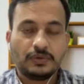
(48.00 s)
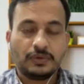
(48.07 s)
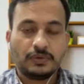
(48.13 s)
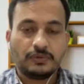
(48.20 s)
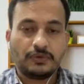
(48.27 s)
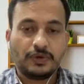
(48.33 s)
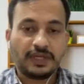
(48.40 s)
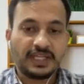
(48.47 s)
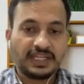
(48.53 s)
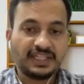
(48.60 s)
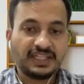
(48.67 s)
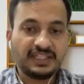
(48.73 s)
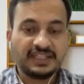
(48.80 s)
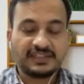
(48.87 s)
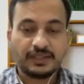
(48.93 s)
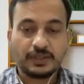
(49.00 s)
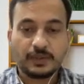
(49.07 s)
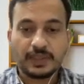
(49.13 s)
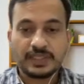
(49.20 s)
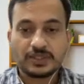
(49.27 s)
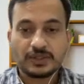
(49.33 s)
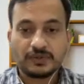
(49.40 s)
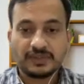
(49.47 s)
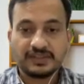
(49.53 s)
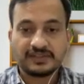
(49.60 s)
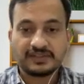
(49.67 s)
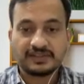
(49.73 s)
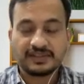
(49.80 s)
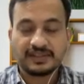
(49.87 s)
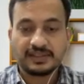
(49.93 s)
for getting the sequence of
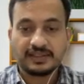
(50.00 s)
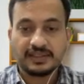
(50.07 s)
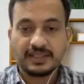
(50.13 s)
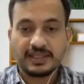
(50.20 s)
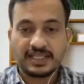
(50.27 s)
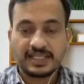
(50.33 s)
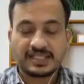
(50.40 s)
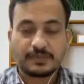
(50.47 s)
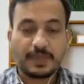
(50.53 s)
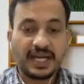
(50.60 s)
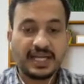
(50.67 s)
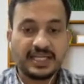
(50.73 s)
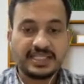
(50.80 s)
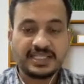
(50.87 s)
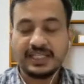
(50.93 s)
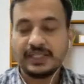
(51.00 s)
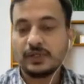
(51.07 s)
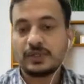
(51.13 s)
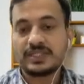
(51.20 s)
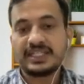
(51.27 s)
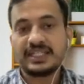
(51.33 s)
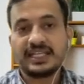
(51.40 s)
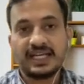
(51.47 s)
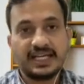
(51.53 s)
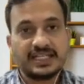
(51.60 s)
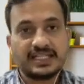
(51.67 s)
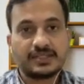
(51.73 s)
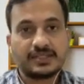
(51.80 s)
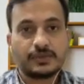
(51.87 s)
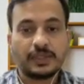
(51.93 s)
this spike gene or gene
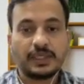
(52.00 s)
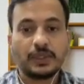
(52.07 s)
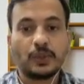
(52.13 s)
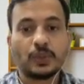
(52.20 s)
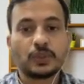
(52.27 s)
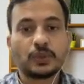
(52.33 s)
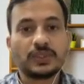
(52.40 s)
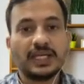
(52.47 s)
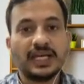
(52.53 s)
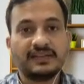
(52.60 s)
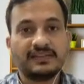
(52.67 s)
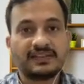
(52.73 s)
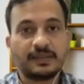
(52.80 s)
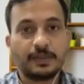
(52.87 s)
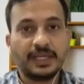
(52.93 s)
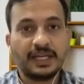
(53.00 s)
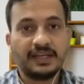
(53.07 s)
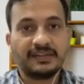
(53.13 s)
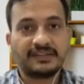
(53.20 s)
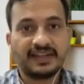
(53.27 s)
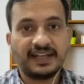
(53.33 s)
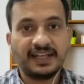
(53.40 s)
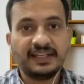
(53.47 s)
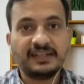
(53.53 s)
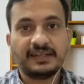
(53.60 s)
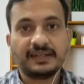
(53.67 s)
S, we'll go to the NCBI site,